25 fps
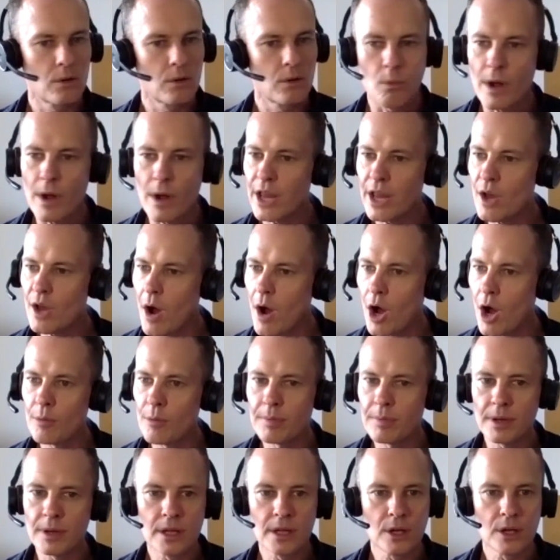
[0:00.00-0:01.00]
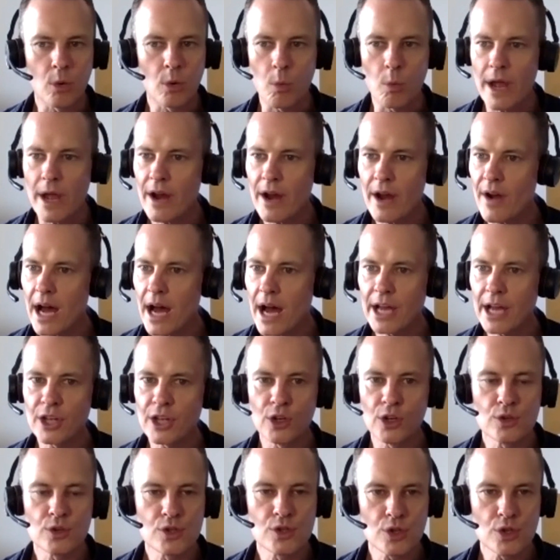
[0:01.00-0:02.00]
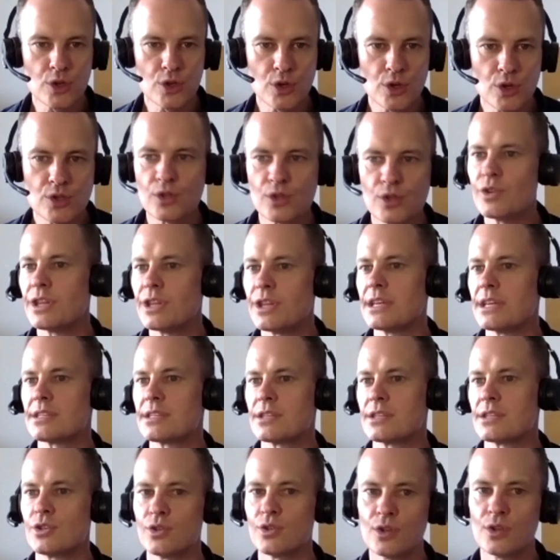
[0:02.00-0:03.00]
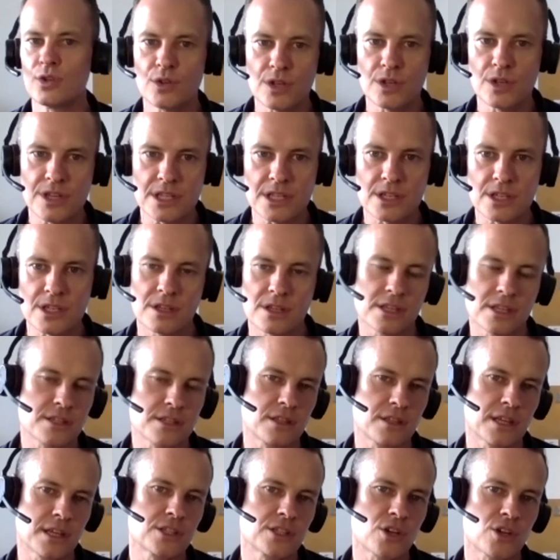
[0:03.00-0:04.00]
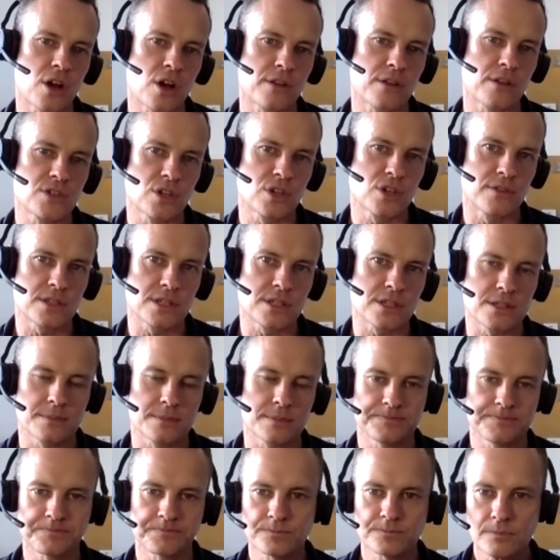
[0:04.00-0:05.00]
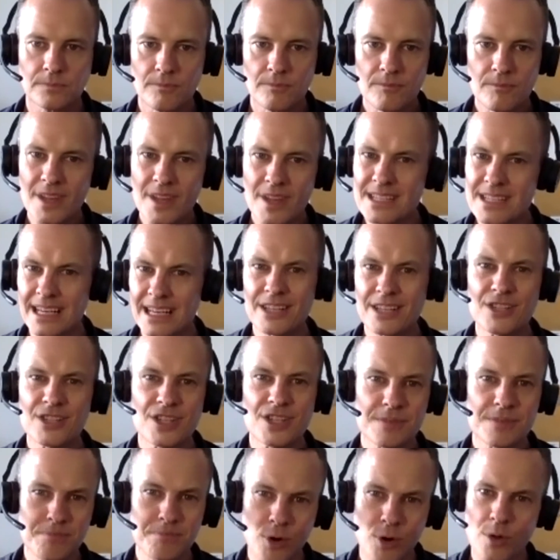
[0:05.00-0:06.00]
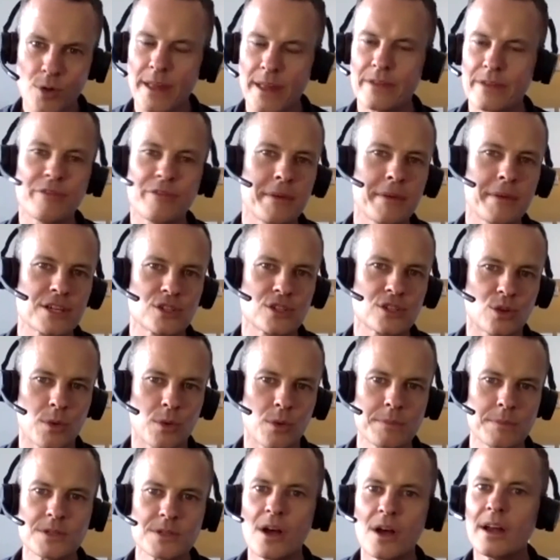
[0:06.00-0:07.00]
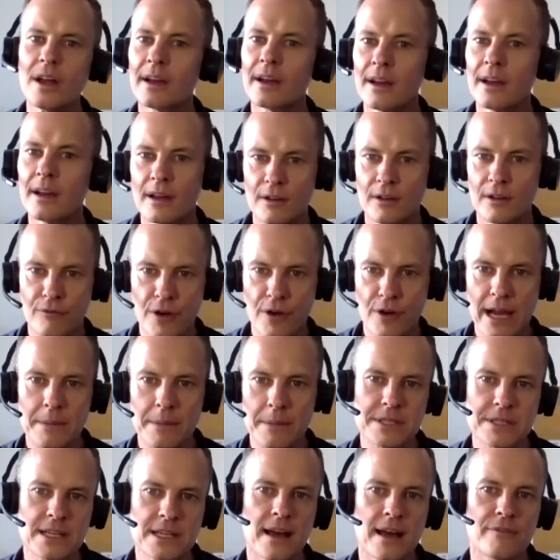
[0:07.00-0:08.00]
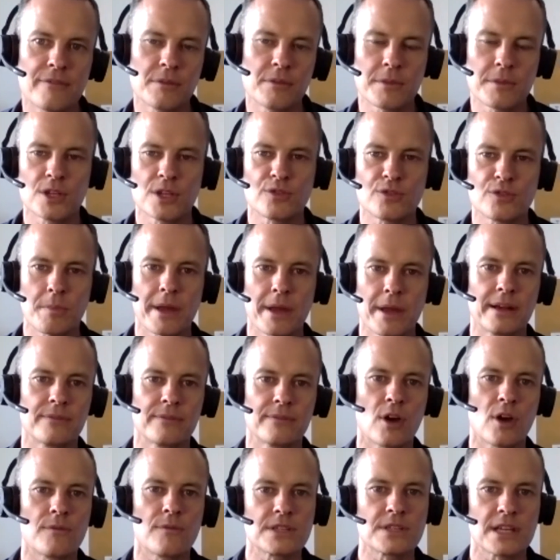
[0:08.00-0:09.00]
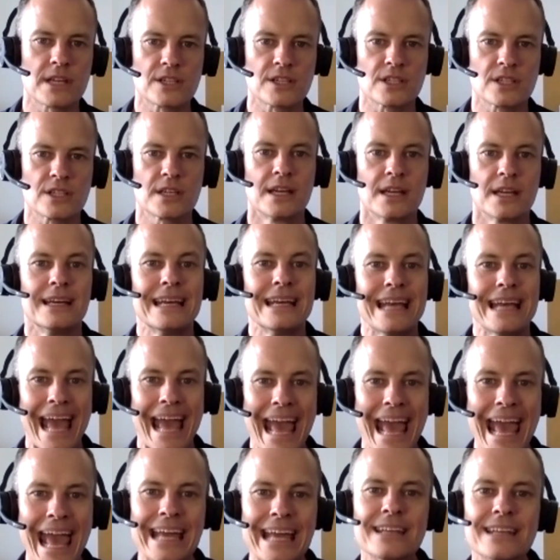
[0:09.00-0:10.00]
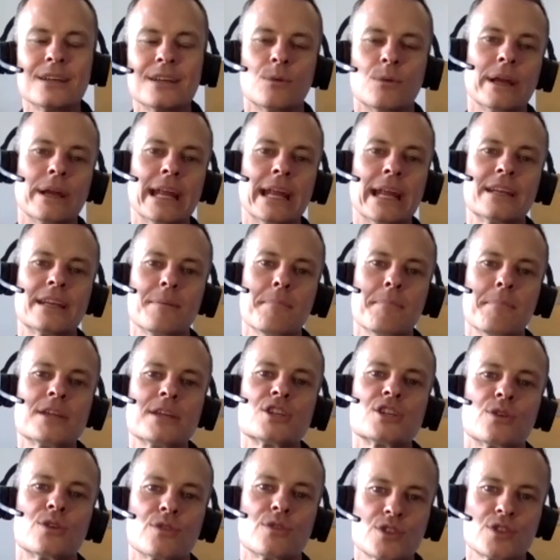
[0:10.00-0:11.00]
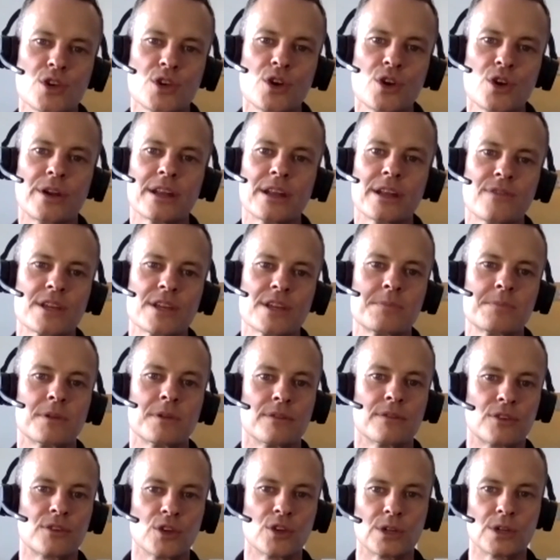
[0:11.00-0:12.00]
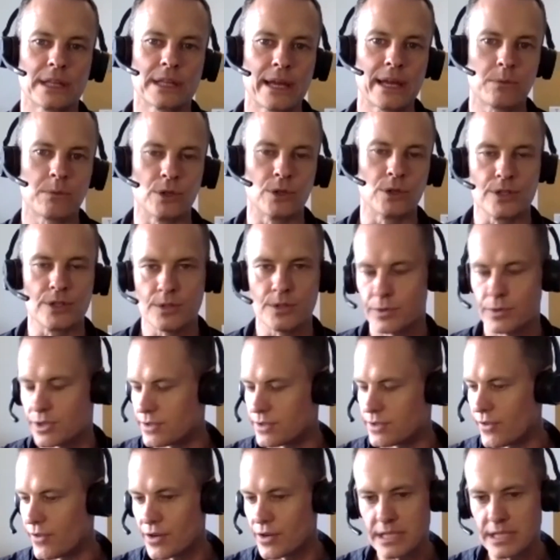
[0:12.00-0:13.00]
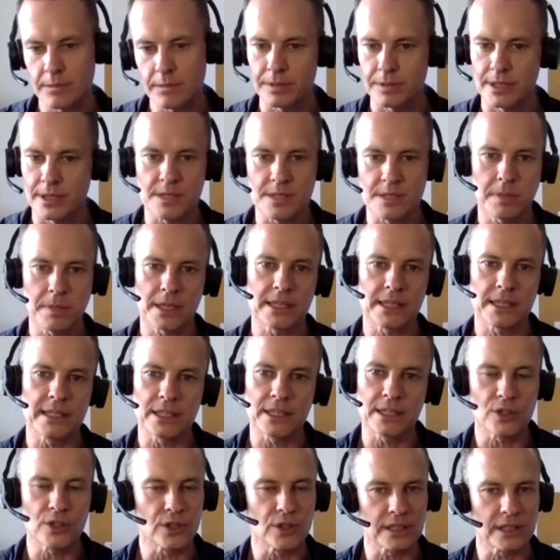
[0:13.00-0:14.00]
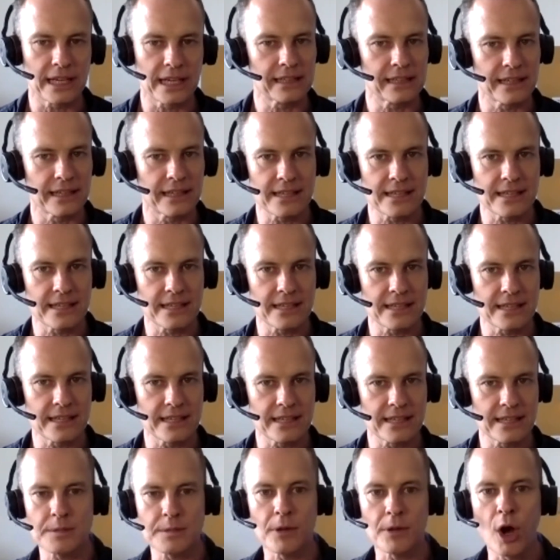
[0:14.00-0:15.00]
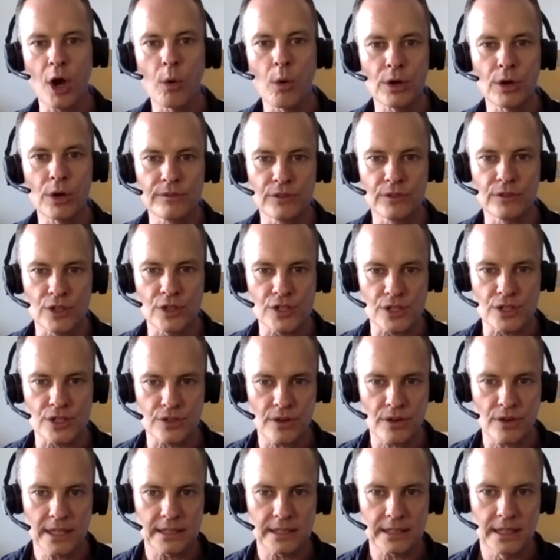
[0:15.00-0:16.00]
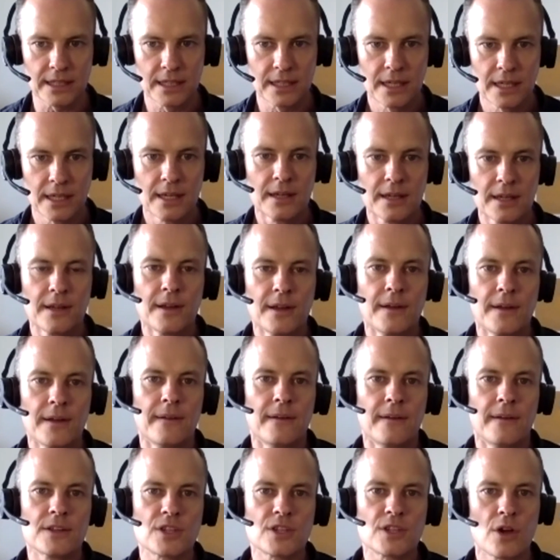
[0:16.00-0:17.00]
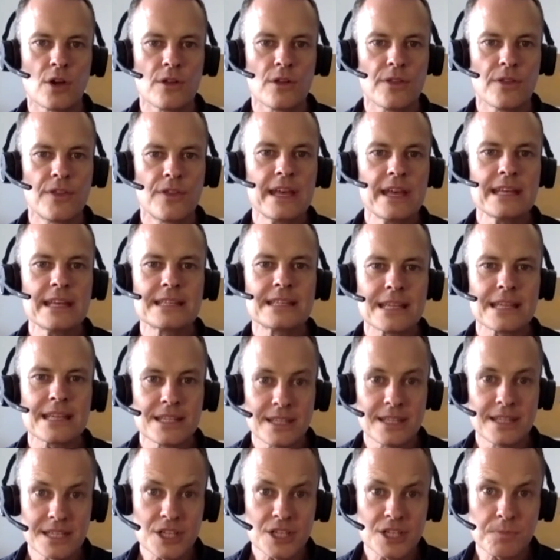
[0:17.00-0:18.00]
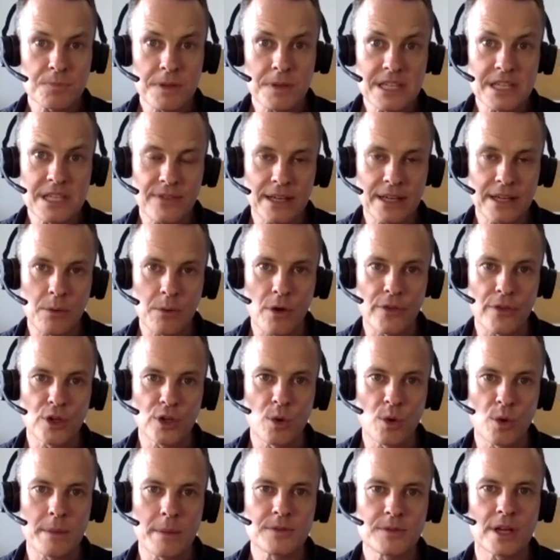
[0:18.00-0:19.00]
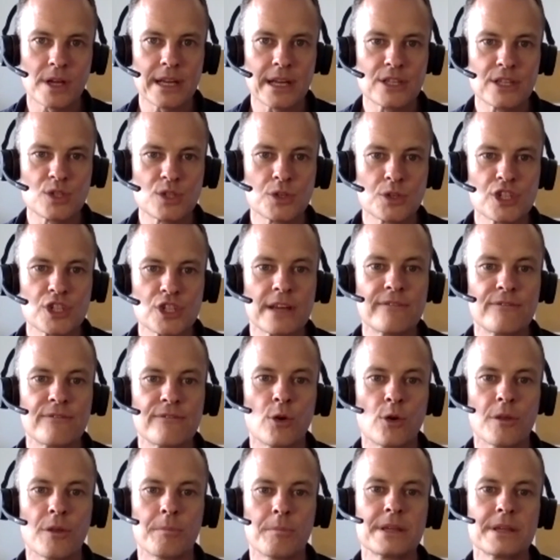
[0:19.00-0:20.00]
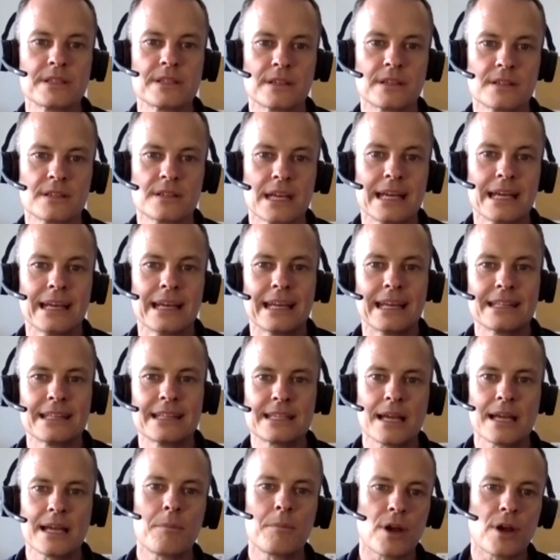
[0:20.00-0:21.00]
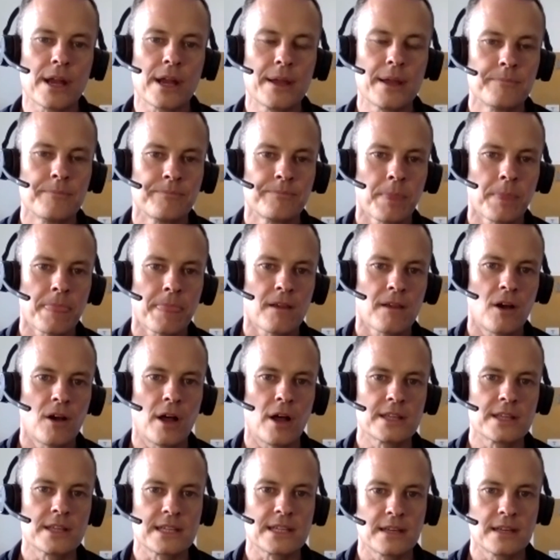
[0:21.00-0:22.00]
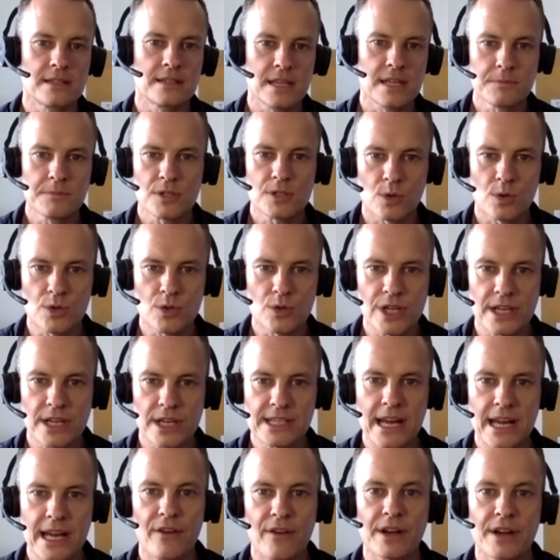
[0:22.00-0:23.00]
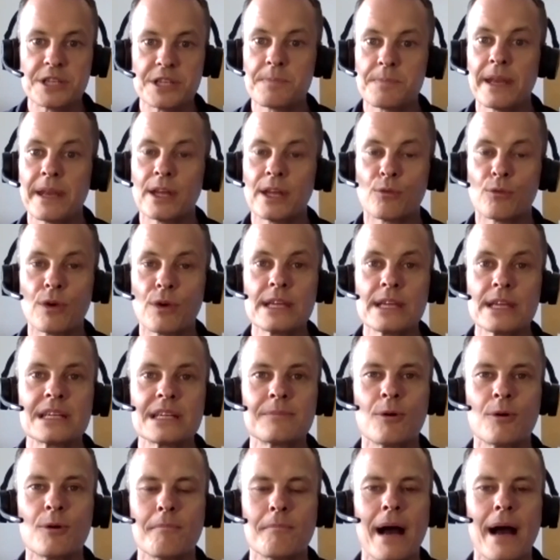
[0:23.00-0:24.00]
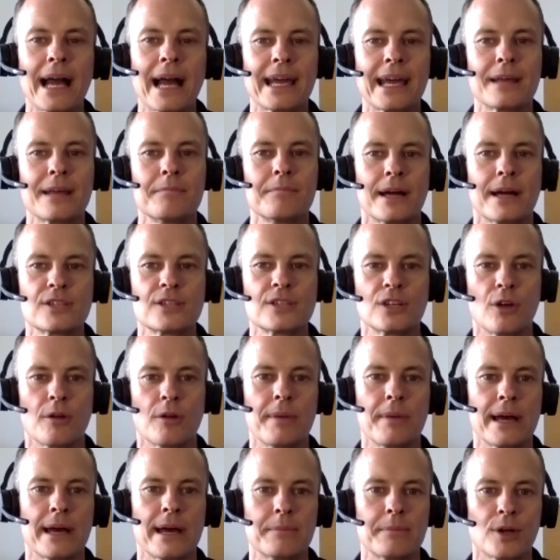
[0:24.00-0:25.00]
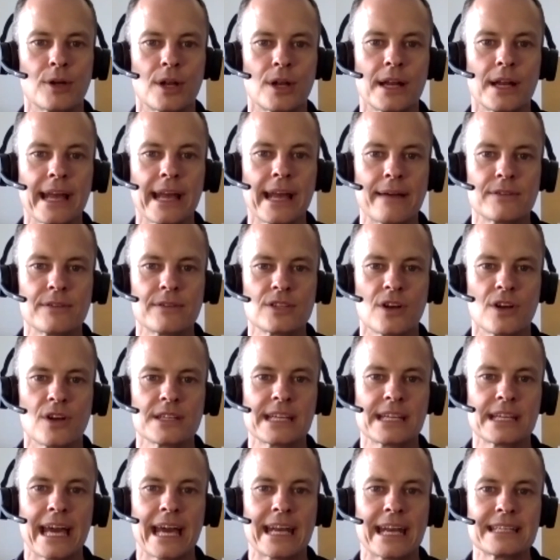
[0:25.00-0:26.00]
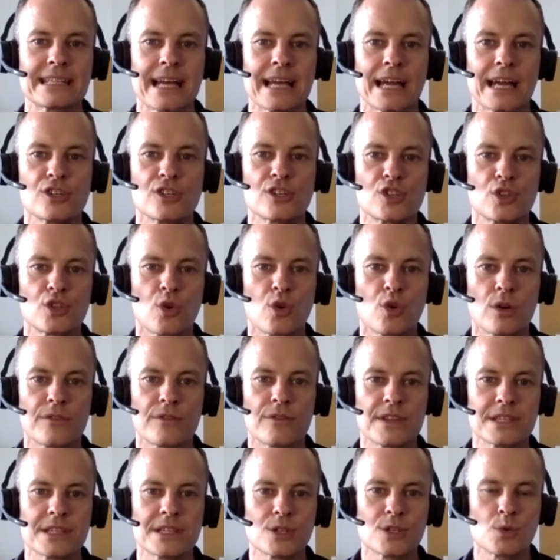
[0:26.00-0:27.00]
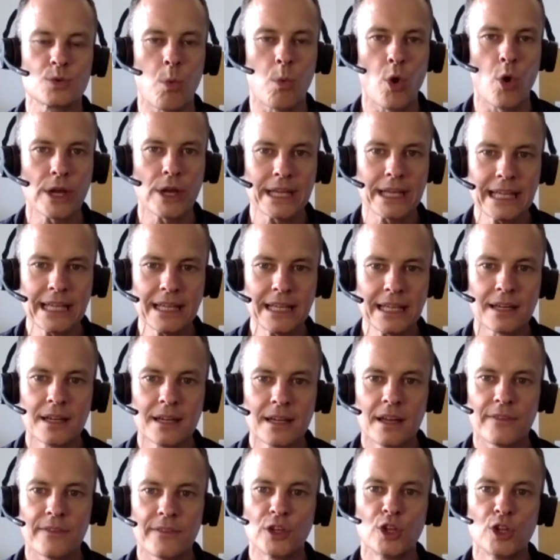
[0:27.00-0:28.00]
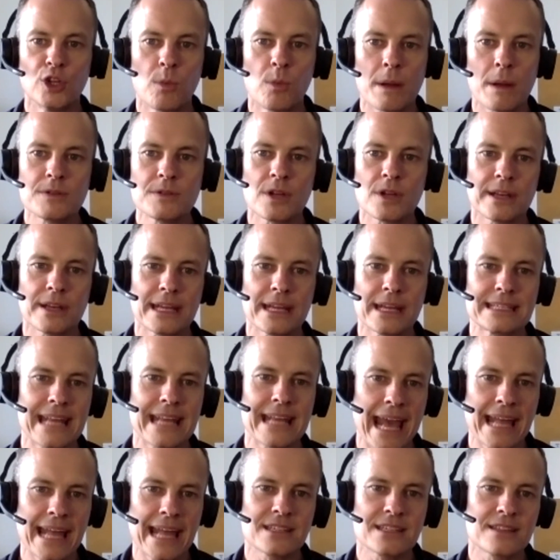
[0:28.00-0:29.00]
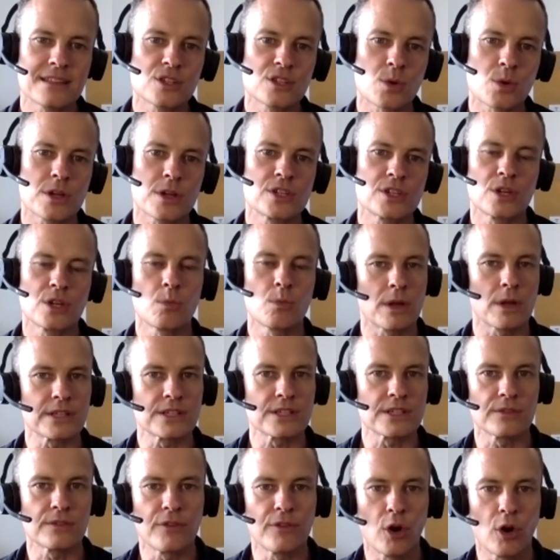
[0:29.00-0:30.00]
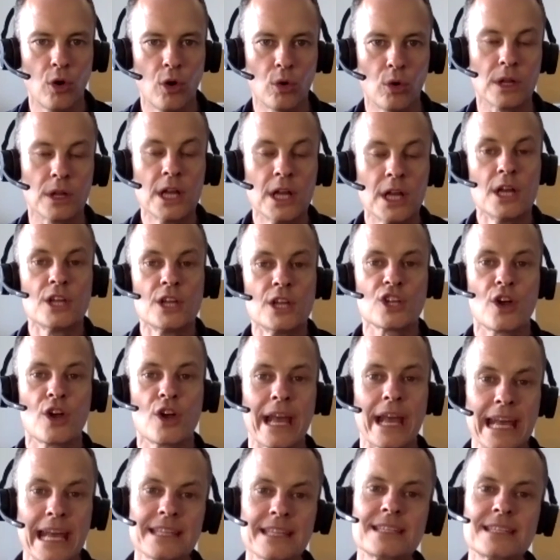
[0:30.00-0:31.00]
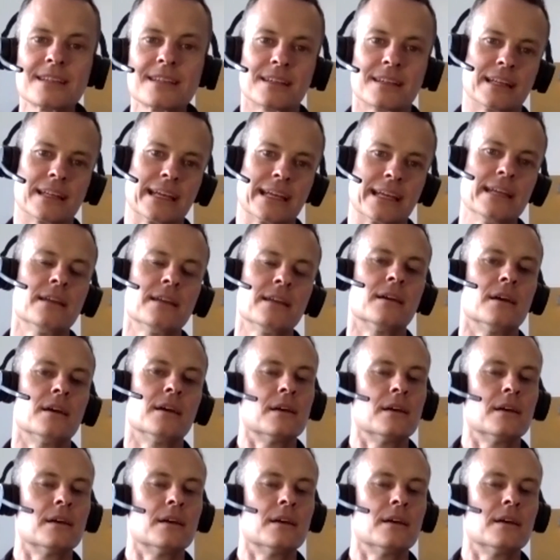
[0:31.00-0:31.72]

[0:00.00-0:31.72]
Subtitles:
when are you open? Where are you? Do you do this? Do you do these kind of services? So let's just put all that information on the website, free up staff from those repetitive conversations. And we need to measure the return on investment of Google AdWords, which very simply is plugging in Google Analytics and setting up some goal conversions, right? So this is specifically what the new website needs to achieve for the business. In summary, I said Tim's Toolshed is currently spending reasonable marketing budget on pay-per-click advertising and is unsure if this is working. The new website needs to answer this question once and for all. So instantly,